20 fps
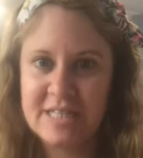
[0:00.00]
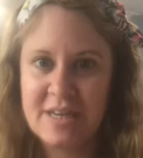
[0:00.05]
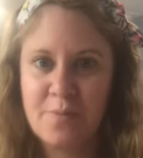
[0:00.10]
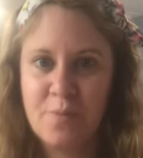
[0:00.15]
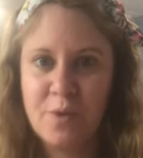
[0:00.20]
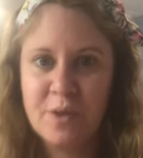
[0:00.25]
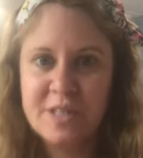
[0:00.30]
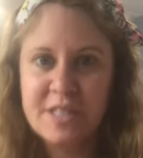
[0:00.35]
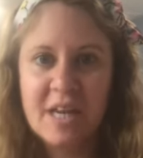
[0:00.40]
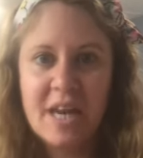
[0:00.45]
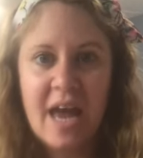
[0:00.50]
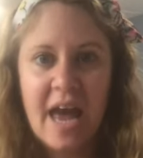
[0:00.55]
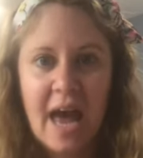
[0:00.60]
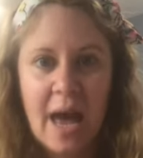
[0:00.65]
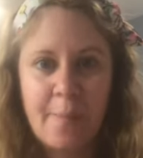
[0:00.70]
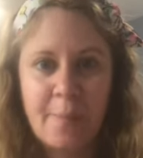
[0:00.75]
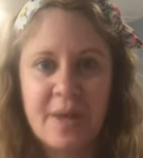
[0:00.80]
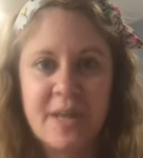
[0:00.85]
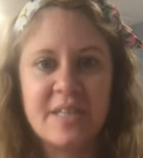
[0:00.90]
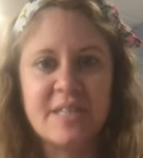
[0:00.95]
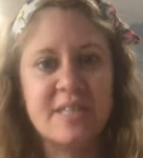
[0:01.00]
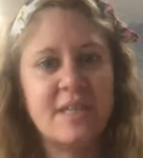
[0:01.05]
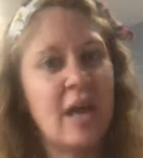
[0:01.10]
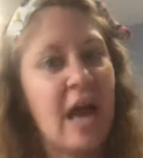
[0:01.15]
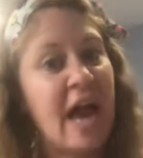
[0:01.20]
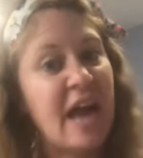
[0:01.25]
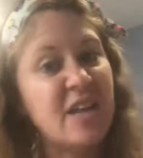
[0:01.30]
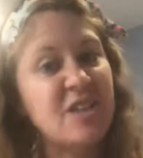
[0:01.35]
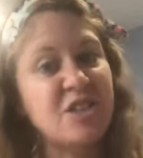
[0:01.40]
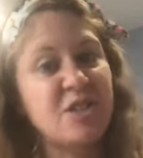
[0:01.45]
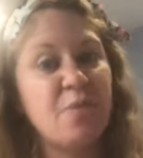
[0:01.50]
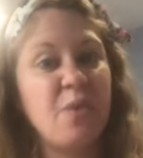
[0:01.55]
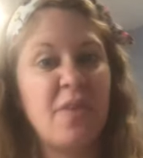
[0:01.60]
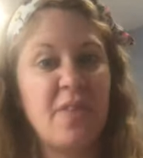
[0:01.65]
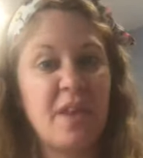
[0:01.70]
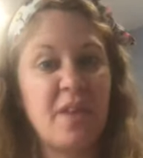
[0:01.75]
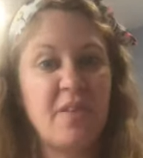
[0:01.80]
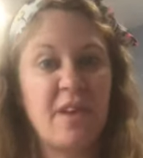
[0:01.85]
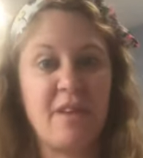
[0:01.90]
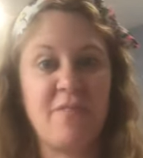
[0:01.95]
And what's going to happen is actually what
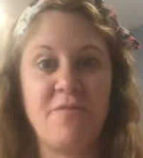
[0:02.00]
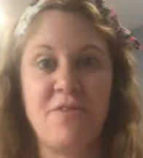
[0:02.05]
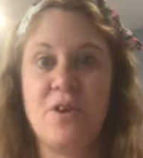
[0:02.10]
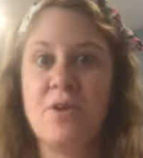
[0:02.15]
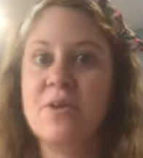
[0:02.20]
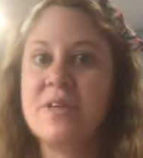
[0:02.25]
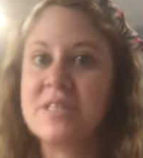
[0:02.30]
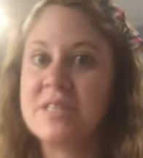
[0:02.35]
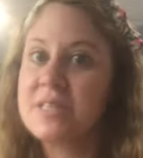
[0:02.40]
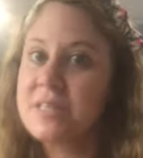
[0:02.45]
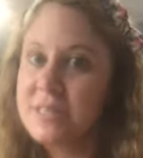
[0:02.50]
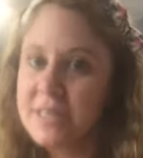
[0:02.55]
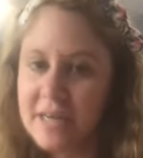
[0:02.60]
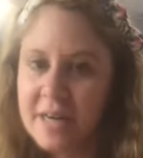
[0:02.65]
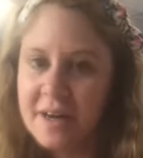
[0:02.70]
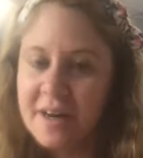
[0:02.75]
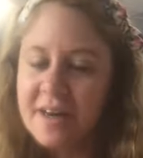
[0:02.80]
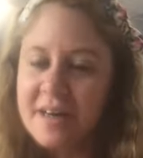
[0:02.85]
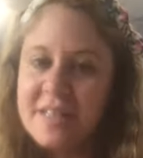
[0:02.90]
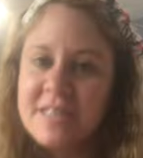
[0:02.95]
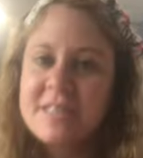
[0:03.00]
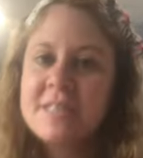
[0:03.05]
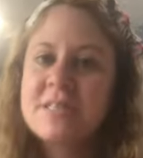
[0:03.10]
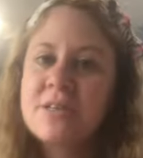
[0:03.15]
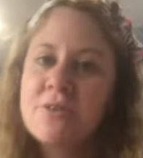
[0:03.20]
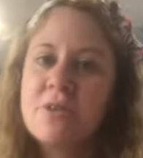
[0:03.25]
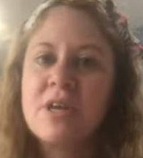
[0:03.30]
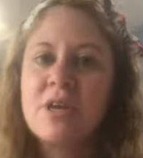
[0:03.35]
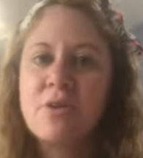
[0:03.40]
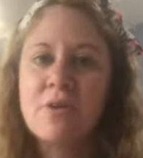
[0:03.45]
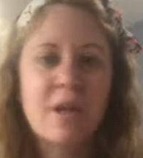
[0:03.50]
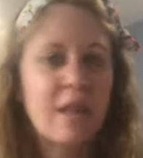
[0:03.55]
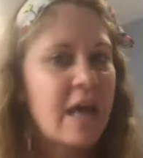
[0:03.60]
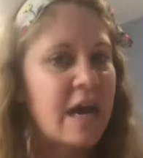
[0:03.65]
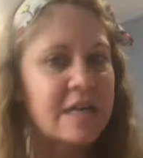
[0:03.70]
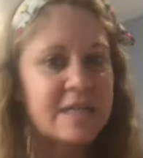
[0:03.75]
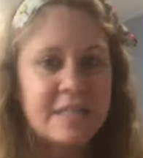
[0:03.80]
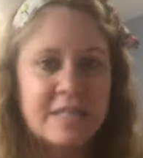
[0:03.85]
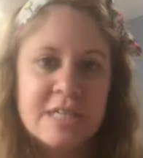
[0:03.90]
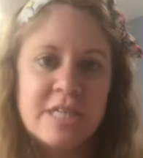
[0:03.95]
they'll give you is a sticker so that your
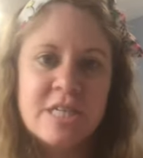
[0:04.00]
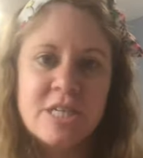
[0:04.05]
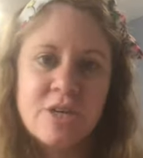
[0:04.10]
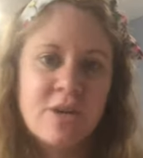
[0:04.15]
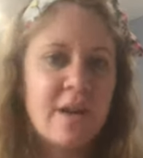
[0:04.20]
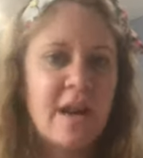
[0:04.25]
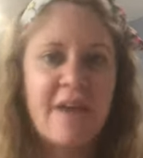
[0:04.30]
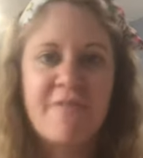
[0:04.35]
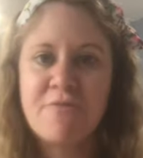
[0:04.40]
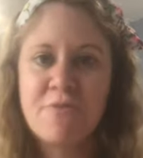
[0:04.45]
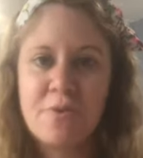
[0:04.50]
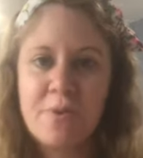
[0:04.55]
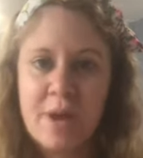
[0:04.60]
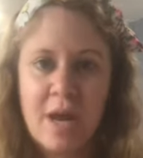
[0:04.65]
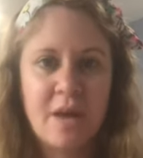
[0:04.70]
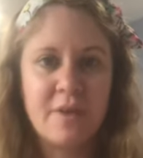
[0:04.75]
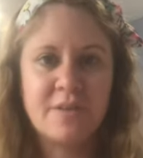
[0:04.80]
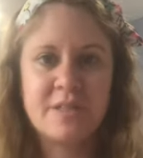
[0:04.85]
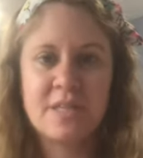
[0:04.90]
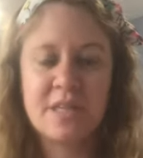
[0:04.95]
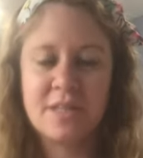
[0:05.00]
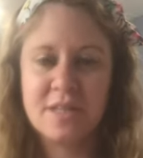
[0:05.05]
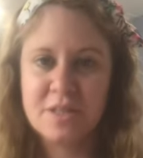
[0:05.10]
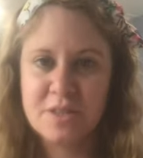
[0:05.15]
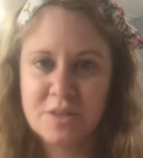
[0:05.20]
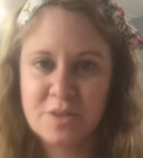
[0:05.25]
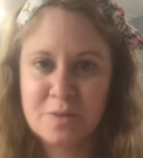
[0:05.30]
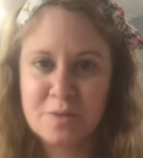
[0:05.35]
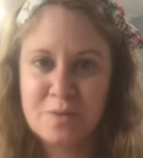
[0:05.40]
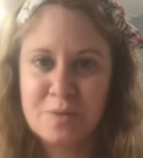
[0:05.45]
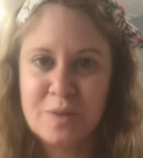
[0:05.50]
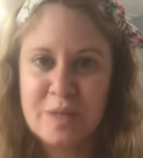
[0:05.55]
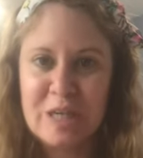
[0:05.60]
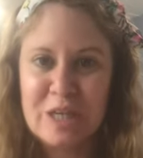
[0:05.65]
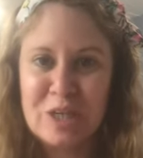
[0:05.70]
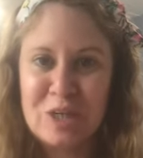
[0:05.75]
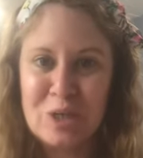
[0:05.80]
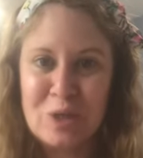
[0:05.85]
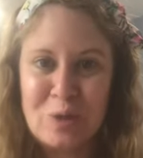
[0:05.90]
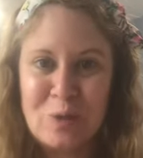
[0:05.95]
class teacher and everyone else in the school
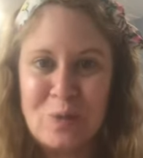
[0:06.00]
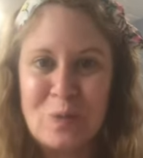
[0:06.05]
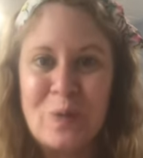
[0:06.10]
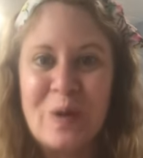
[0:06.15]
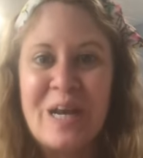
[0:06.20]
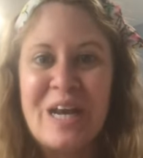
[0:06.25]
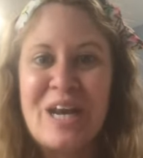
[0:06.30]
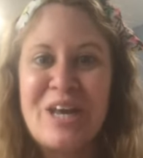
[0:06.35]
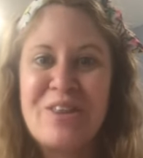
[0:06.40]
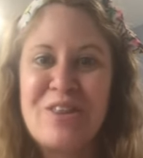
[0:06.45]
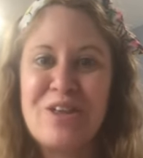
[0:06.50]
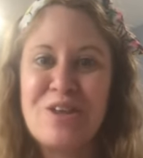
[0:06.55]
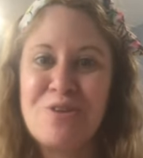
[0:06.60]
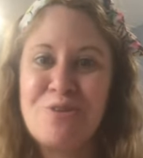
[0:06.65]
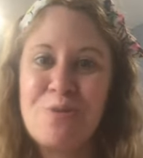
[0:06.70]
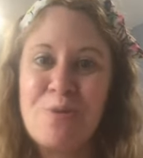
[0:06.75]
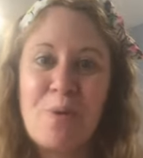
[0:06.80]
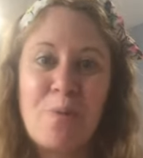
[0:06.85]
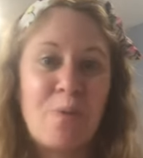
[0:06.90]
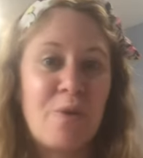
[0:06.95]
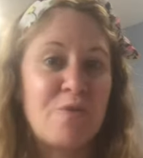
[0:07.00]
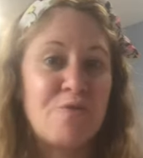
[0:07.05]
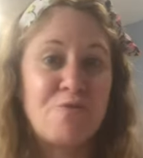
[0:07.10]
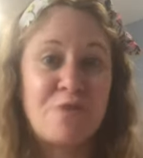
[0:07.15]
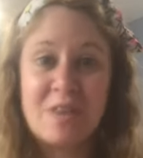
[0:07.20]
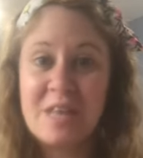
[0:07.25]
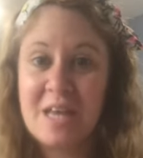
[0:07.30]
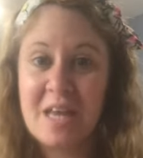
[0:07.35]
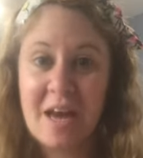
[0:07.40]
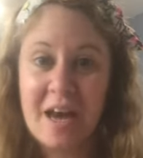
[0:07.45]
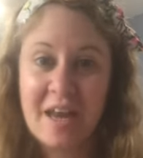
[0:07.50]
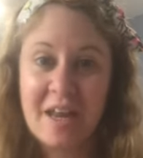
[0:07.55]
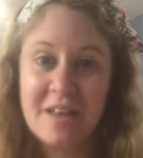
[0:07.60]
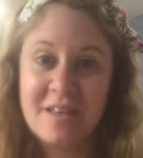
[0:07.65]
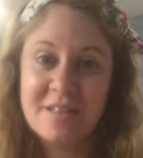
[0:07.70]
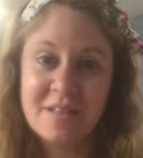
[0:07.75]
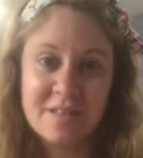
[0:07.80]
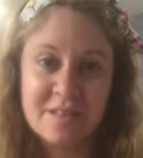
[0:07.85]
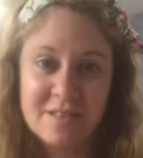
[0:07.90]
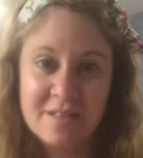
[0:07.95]
can know that you were really kind
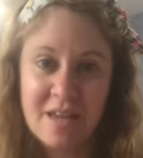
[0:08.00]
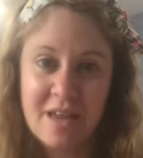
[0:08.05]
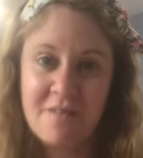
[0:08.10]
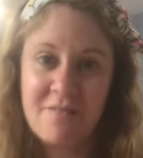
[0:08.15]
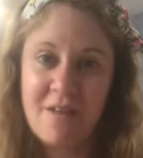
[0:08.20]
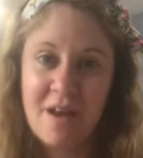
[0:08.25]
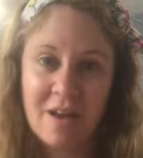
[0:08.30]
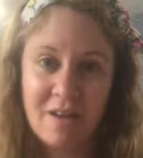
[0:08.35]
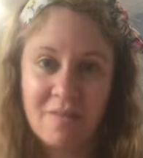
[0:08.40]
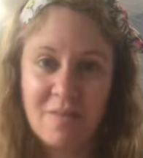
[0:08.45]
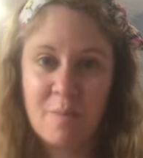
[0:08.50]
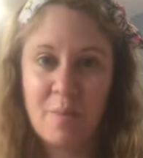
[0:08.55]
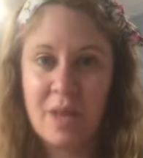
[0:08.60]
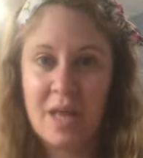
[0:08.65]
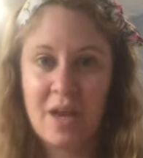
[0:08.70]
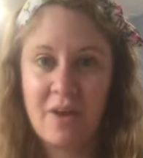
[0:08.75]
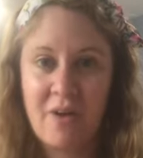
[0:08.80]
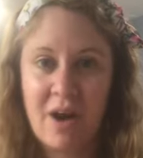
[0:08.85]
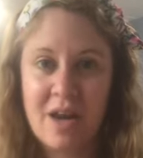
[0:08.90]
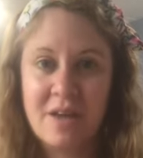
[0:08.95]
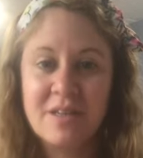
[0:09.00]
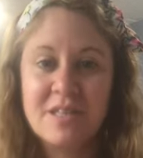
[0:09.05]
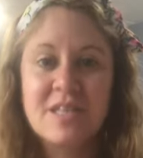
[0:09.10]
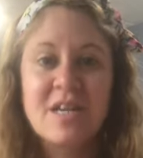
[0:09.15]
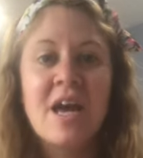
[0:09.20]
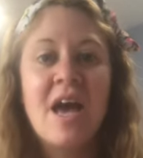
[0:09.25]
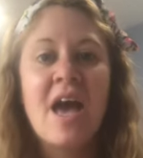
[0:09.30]
and safe out in the playground.